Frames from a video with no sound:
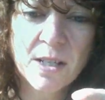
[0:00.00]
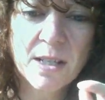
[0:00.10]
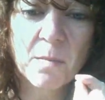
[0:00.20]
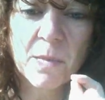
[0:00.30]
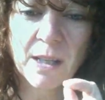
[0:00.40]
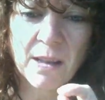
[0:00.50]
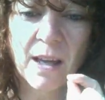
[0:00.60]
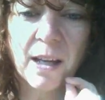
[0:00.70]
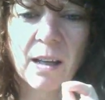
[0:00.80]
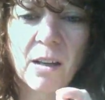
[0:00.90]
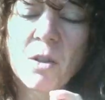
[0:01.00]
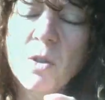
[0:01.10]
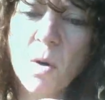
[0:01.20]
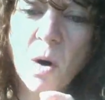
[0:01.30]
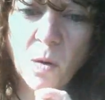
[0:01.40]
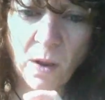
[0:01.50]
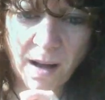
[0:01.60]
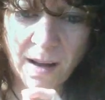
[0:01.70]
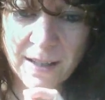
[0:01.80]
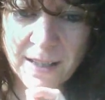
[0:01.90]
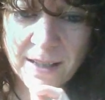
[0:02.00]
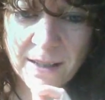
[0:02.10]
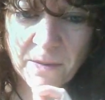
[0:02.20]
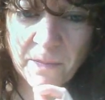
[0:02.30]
something that can control us.